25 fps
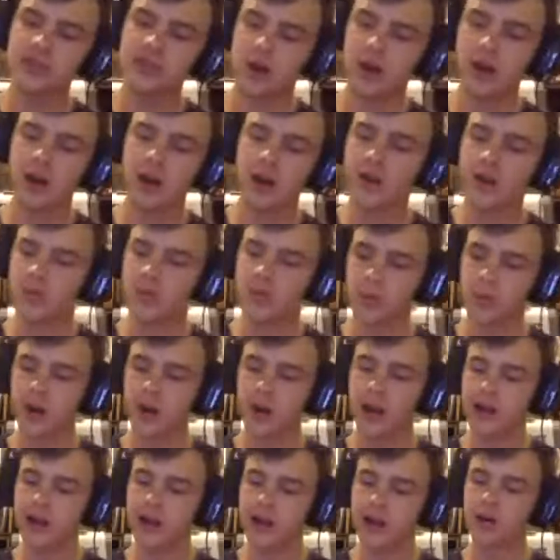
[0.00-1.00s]
didn't
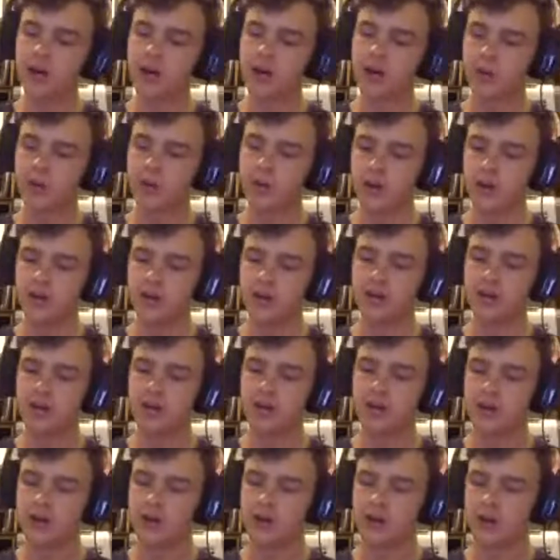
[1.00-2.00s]
turn out the way I thought
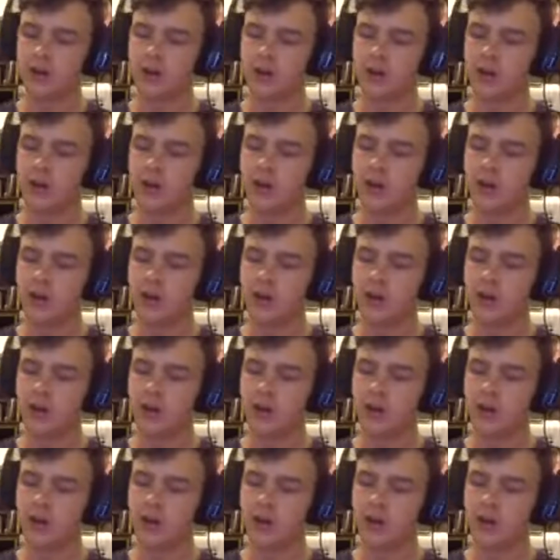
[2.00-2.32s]
it would.